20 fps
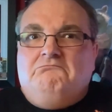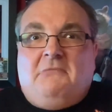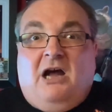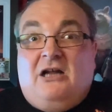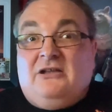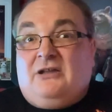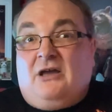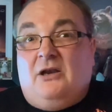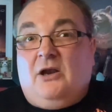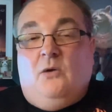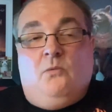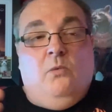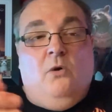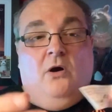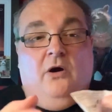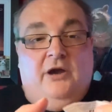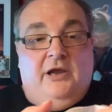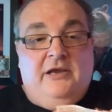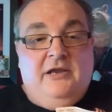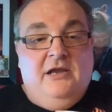I don't know
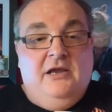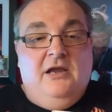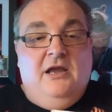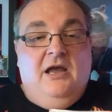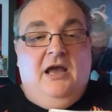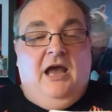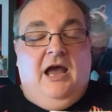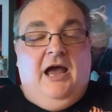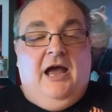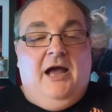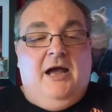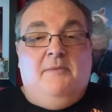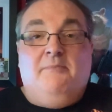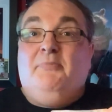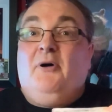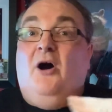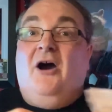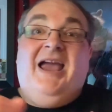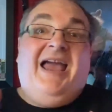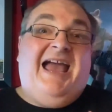why. Um,
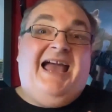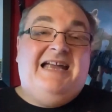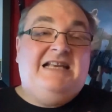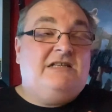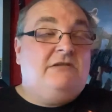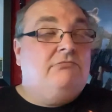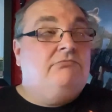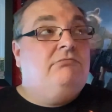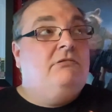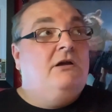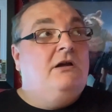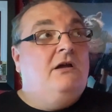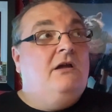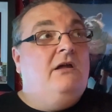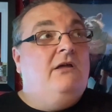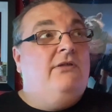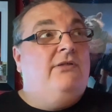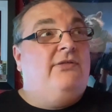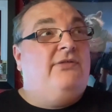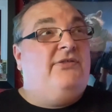but I had
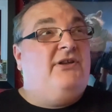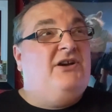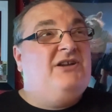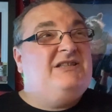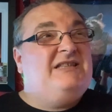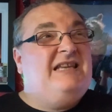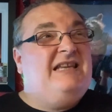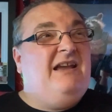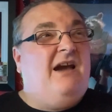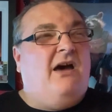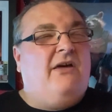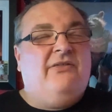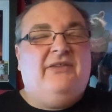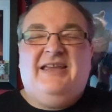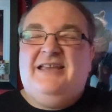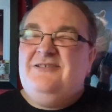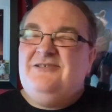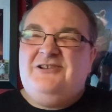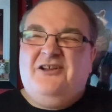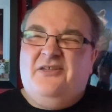30, I
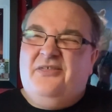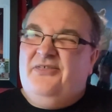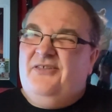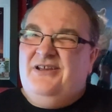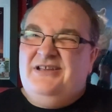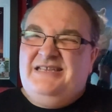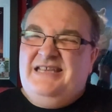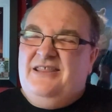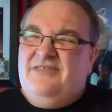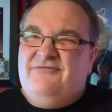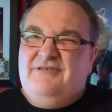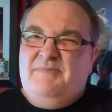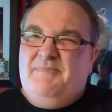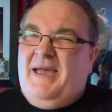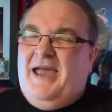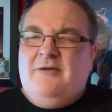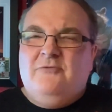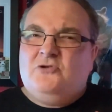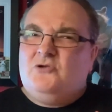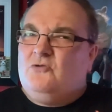think it's like 33
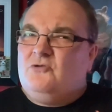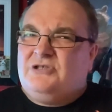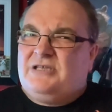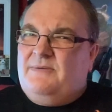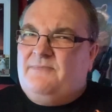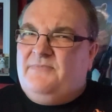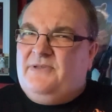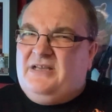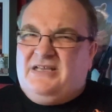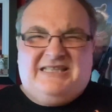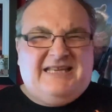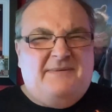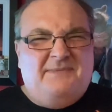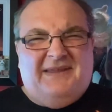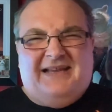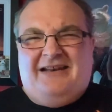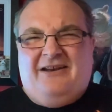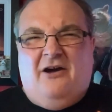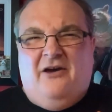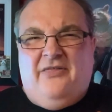pounds or something,
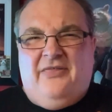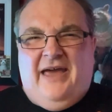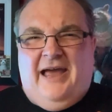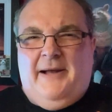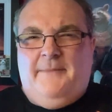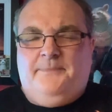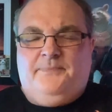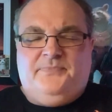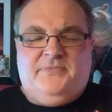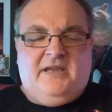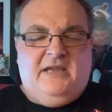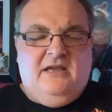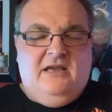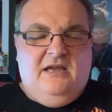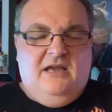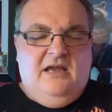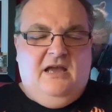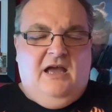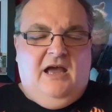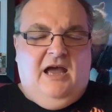something like that,
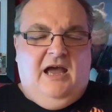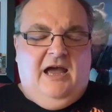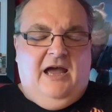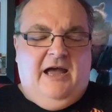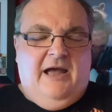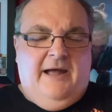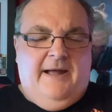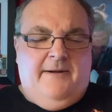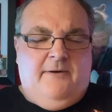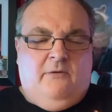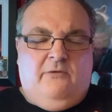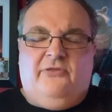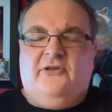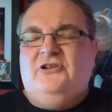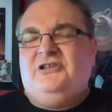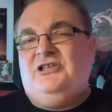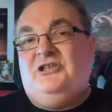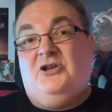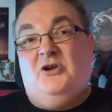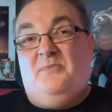uh, or
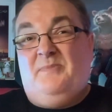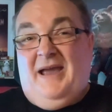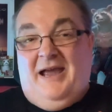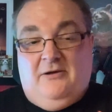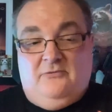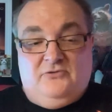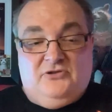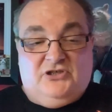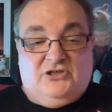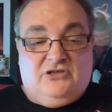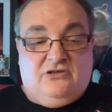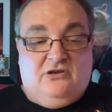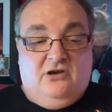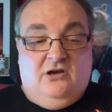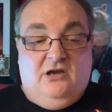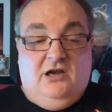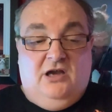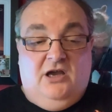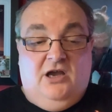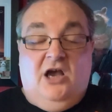32 pounds
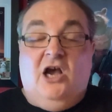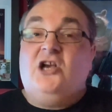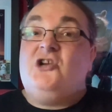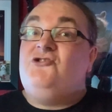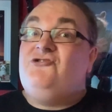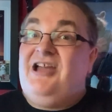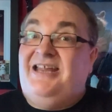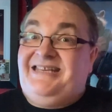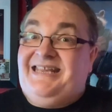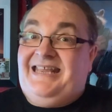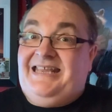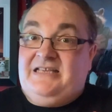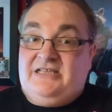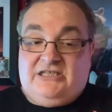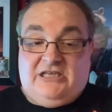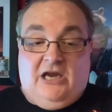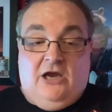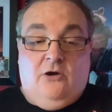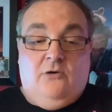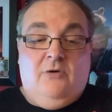uh, a credit.
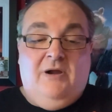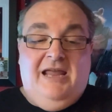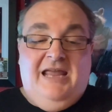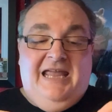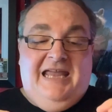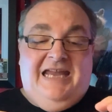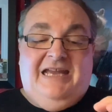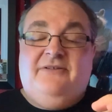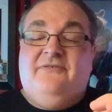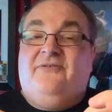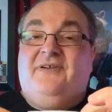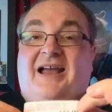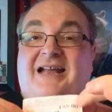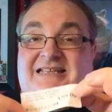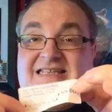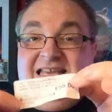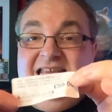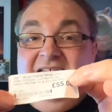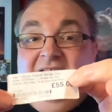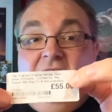So in
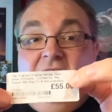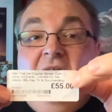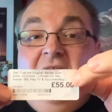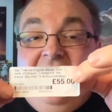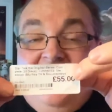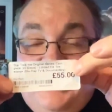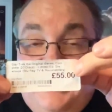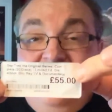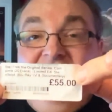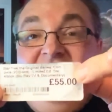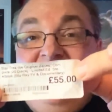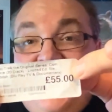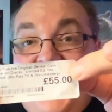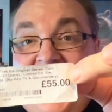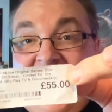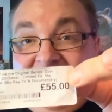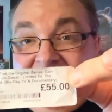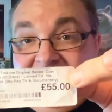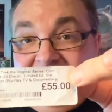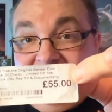fact, in the
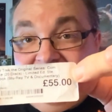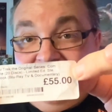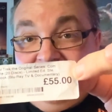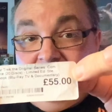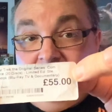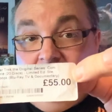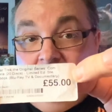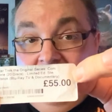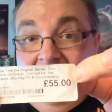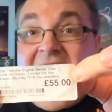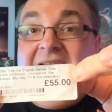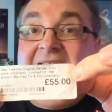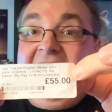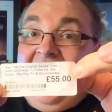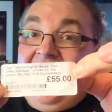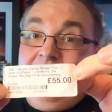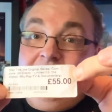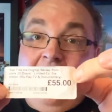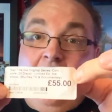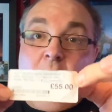end, it
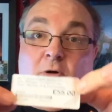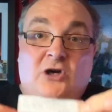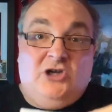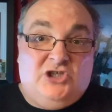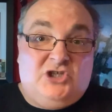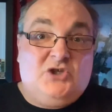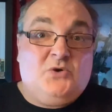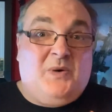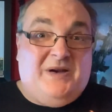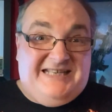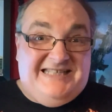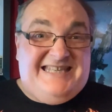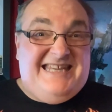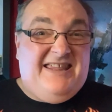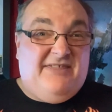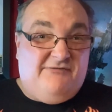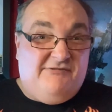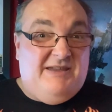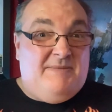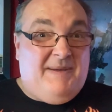came out at
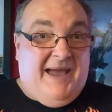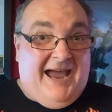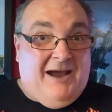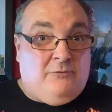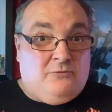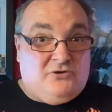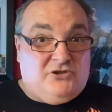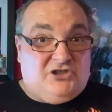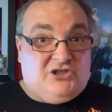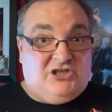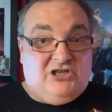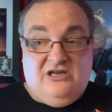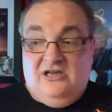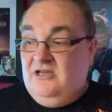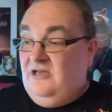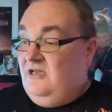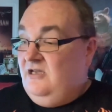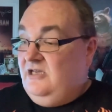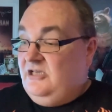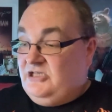23 pounds.
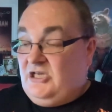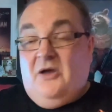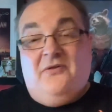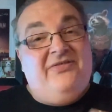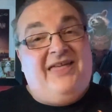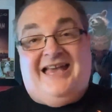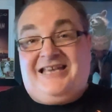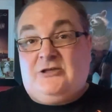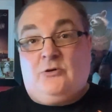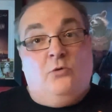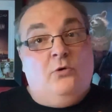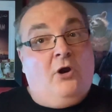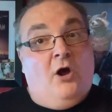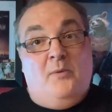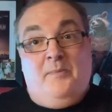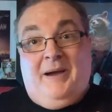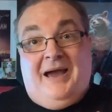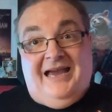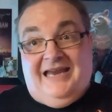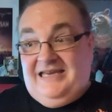So that's all I
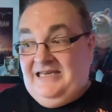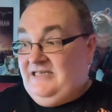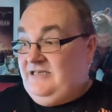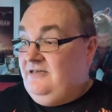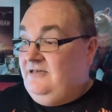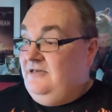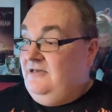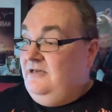paid.